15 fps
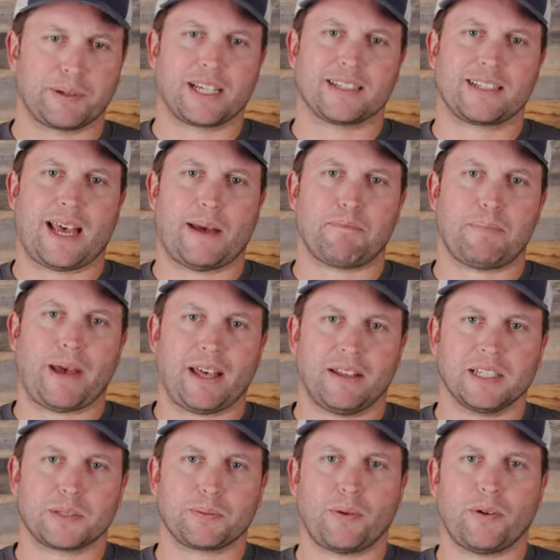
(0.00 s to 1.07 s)
because that
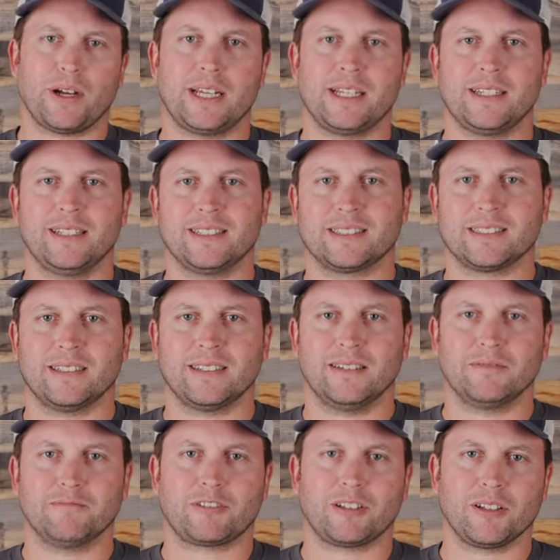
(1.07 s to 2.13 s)
balance point is
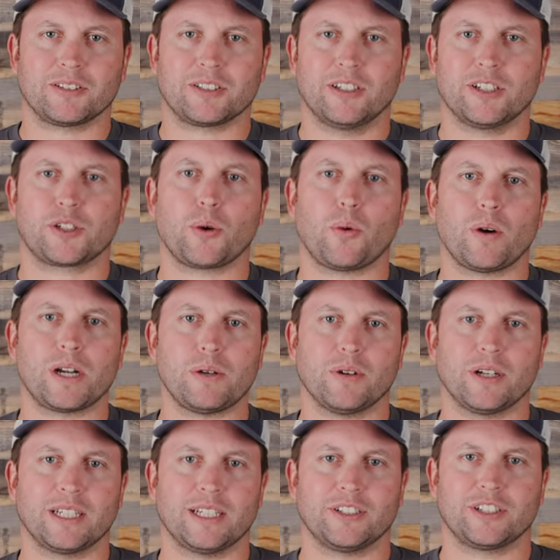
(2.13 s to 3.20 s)
closer to
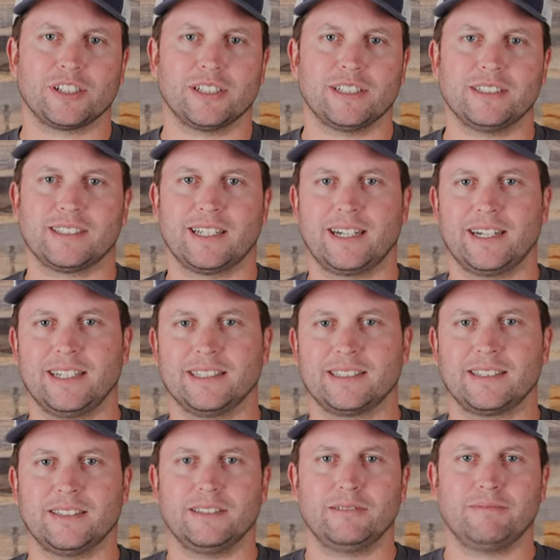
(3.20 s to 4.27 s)
21 inches than it is
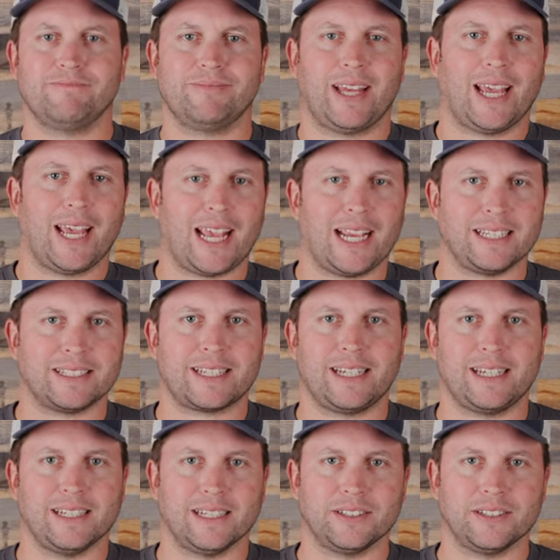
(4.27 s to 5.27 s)
to 18